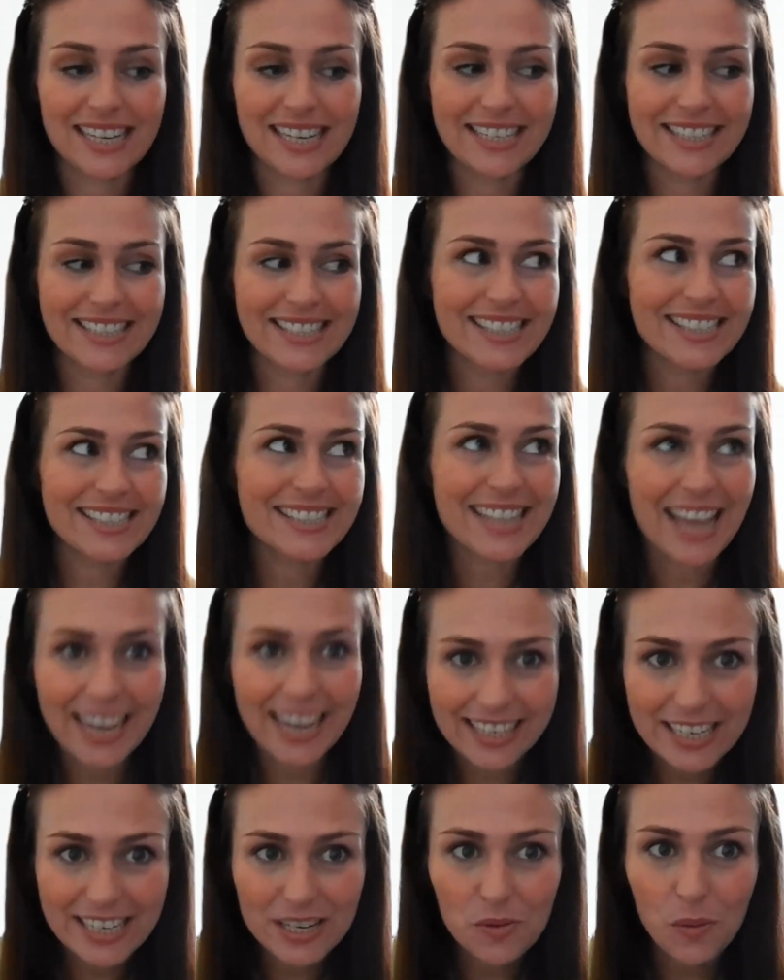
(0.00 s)
it's
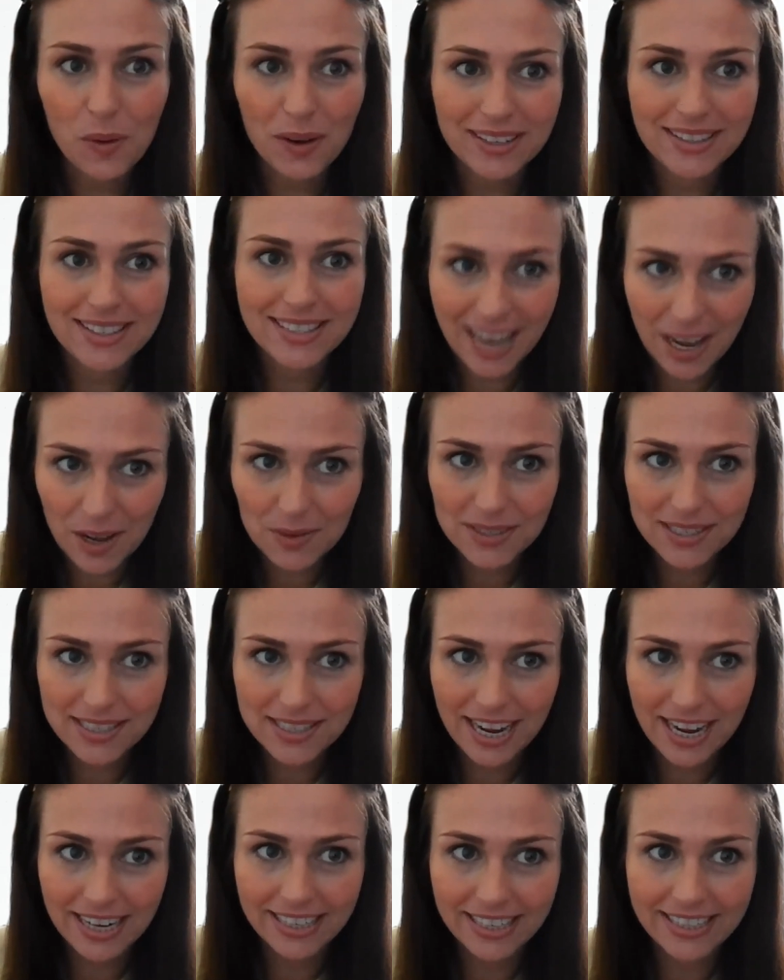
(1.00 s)
exactly what it sounds
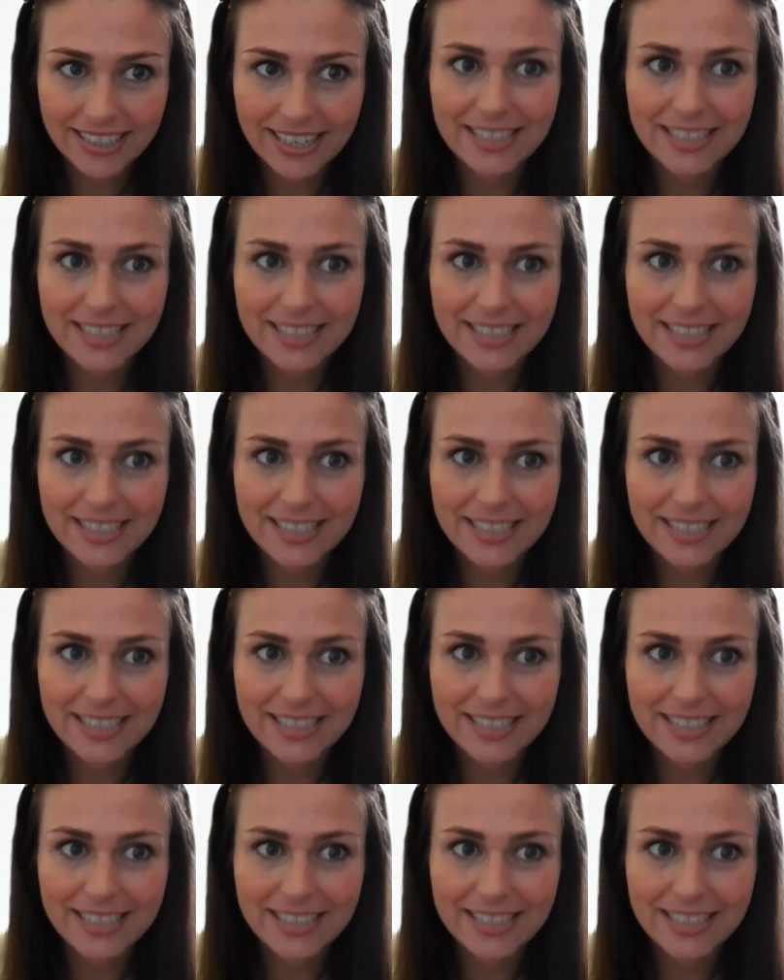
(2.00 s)
like.